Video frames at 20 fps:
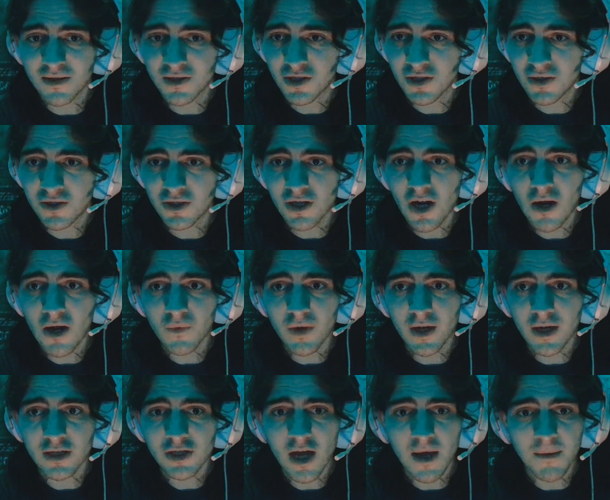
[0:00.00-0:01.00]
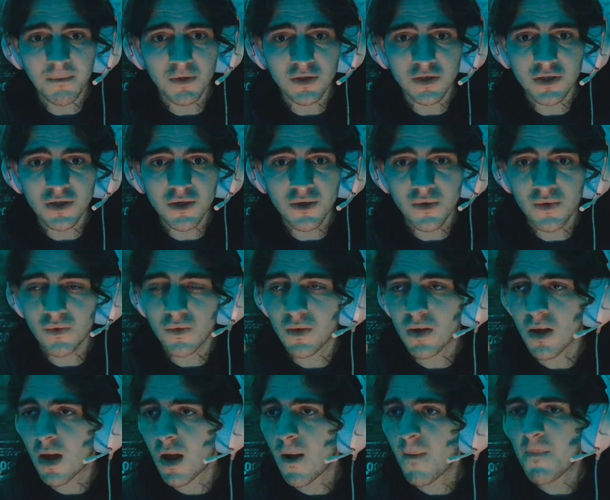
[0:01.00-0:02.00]
John Wick Chapter 2.
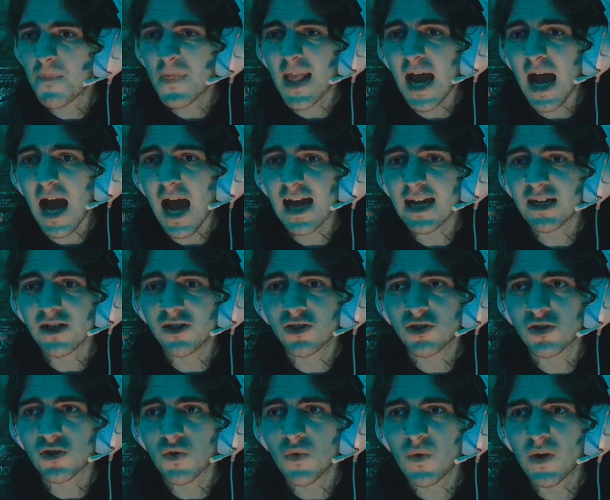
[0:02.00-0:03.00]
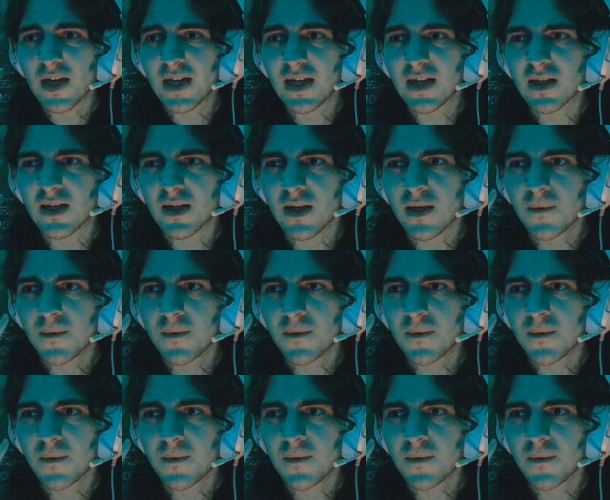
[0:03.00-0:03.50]
I enjoyed